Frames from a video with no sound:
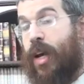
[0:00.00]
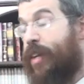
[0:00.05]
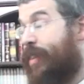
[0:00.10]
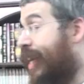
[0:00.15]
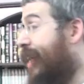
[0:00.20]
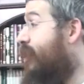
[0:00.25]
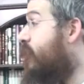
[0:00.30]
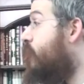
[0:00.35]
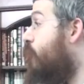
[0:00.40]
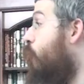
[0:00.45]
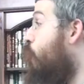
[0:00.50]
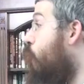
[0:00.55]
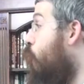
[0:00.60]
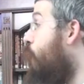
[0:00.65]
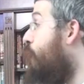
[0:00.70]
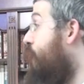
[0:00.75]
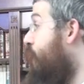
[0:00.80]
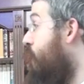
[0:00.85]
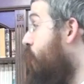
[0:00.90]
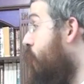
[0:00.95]
That's the
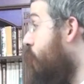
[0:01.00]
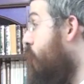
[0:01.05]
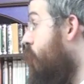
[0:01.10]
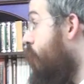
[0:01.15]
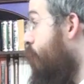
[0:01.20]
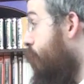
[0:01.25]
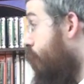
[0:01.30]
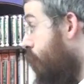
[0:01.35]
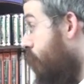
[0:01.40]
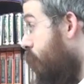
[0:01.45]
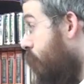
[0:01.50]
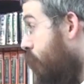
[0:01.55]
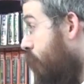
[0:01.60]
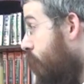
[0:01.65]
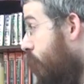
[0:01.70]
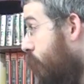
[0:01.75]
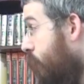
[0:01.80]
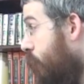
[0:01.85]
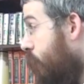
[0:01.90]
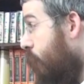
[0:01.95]
Uftu
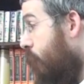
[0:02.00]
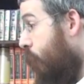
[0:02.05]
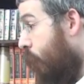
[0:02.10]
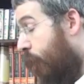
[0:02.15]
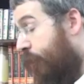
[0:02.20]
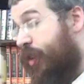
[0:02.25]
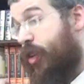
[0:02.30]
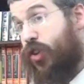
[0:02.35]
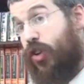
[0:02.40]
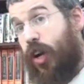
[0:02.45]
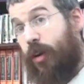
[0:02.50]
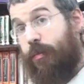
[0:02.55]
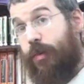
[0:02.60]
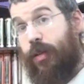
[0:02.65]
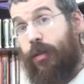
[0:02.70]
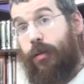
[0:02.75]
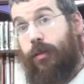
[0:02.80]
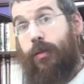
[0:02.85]
of a Neshama.